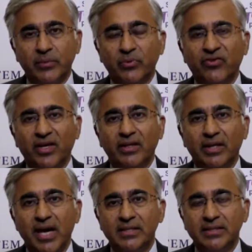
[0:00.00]
I would say in the
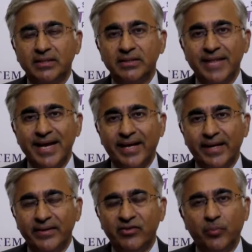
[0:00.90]
last
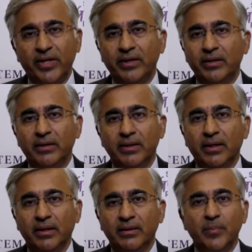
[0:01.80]
decade, it's been
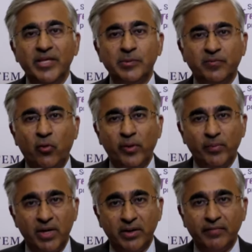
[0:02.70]
the best performing
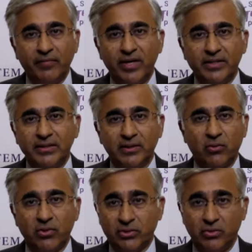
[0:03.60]
market for us
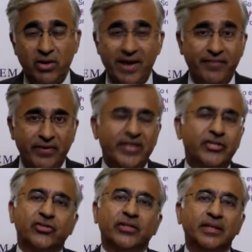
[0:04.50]
across every
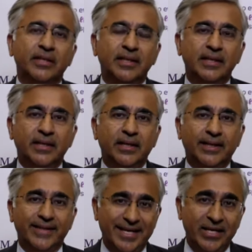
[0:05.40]
region.
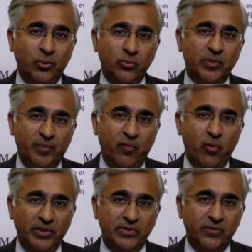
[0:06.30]
And that includes the
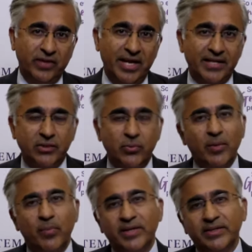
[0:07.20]
performance for the last
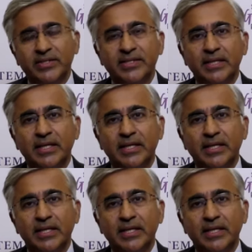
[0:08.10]
12 months.